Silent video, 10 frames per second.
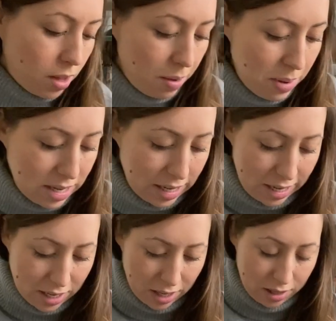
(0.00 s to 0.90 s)
Basically
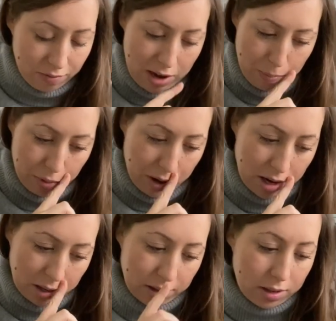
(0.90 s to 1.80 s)
tons of lip
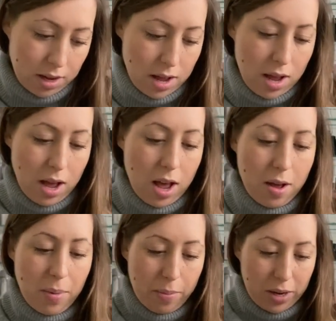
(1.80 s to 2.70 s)
products
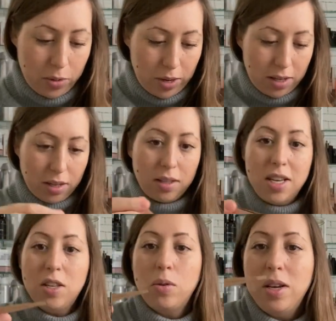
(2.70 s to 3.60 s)
um, and my tweezers.
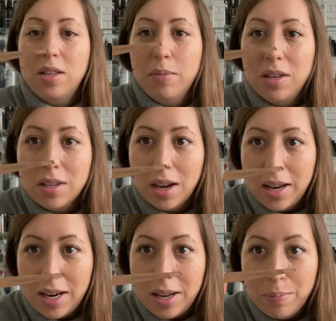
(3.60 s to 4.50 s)
These Tweezerman
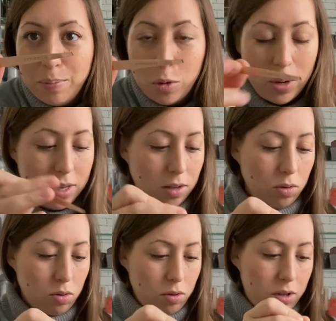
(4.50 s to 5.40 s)
tiny tweezers are
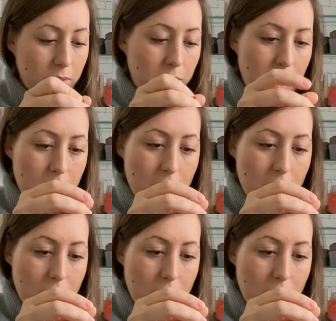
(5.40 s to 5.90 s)
awesome.